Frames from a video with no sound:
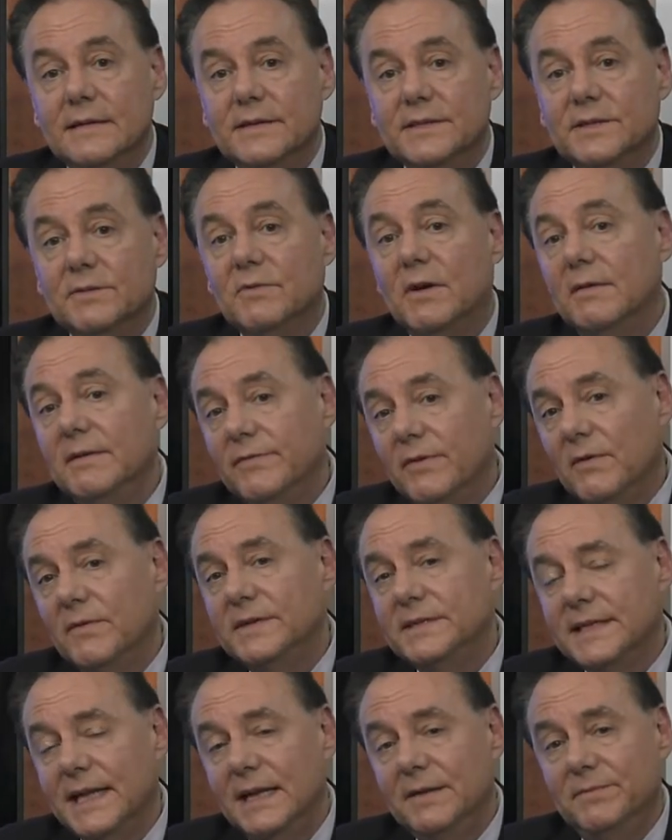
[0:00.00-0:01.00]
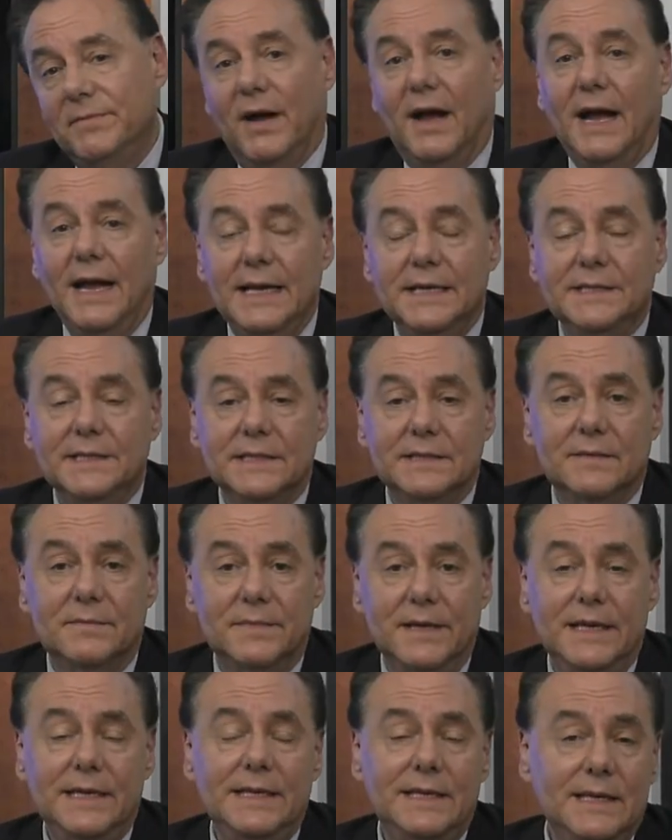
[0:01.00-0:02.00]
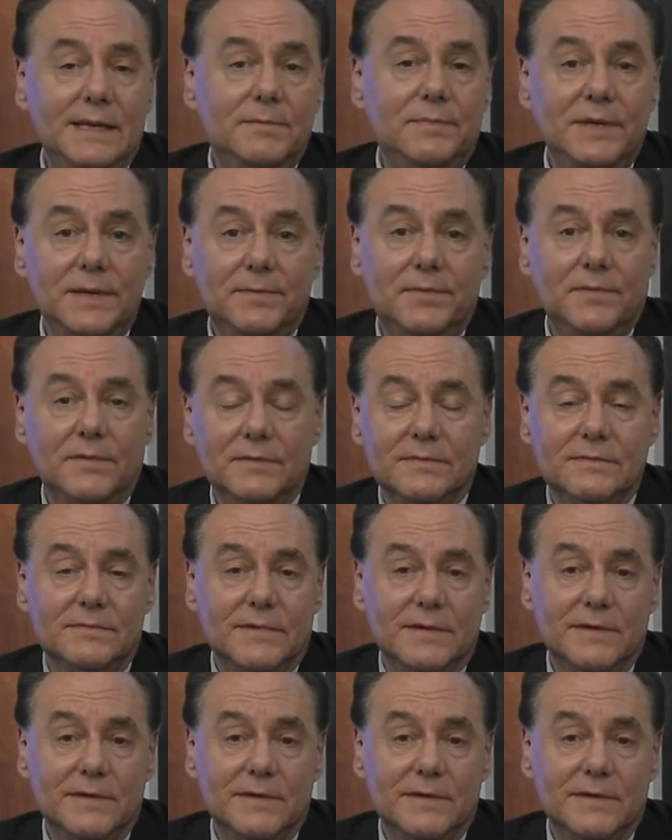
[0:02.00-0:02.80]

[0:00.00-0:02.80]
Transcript: So while we've always had bias in the media and people